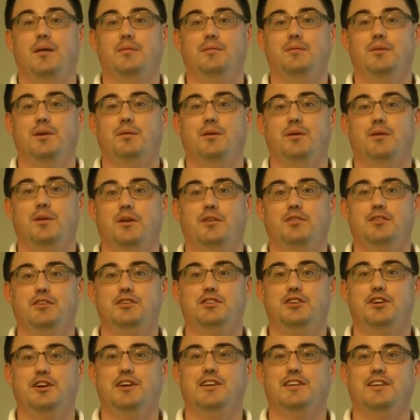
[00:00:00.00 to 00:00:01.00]
We won't know for
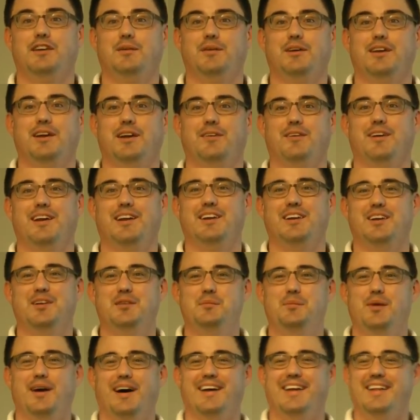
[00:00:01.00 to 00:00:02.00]
sure until we get it rendered,
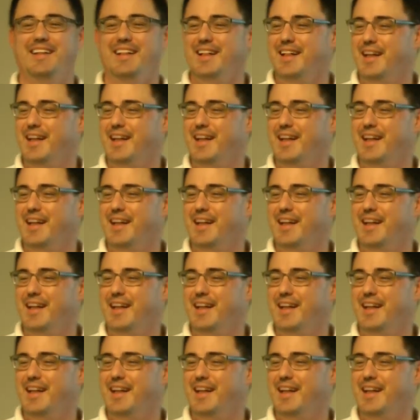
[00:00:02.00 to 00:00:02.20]
but